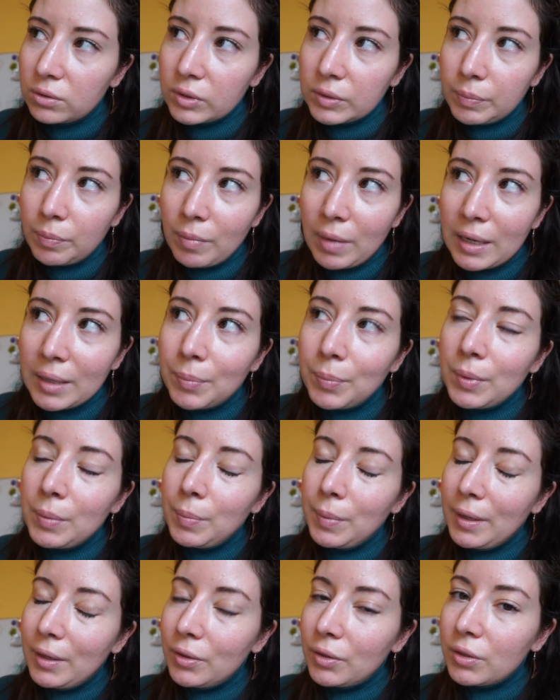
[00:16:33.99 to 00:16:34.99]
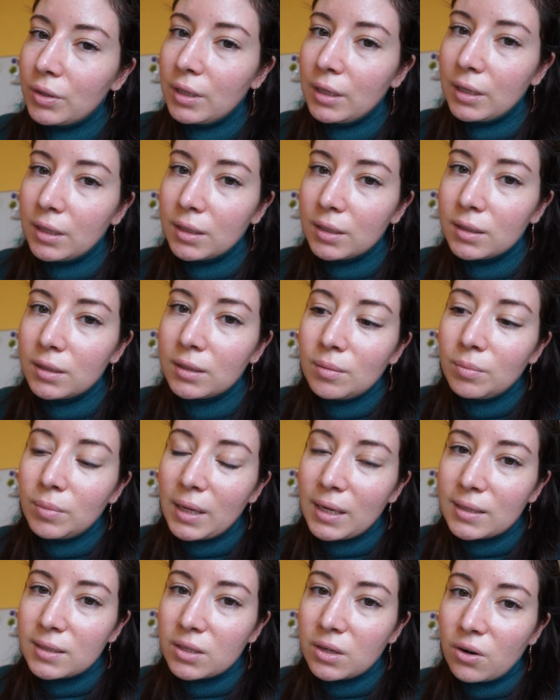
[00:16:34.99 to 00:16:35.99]
might be better than
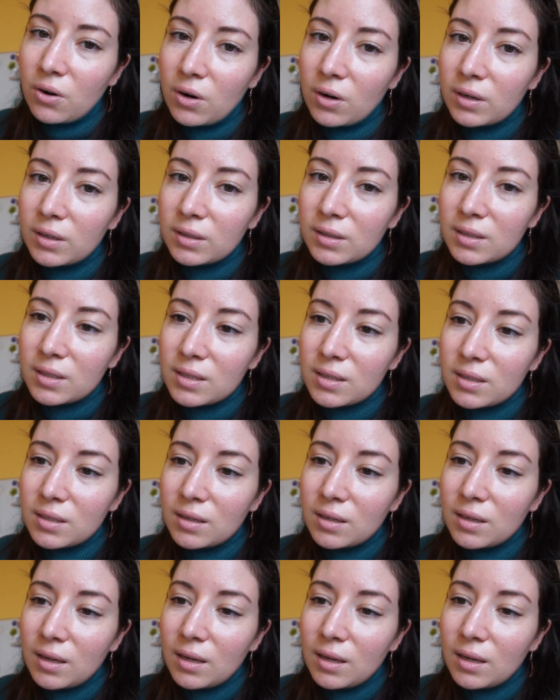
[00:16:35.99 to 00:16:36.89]
Plastic Hearts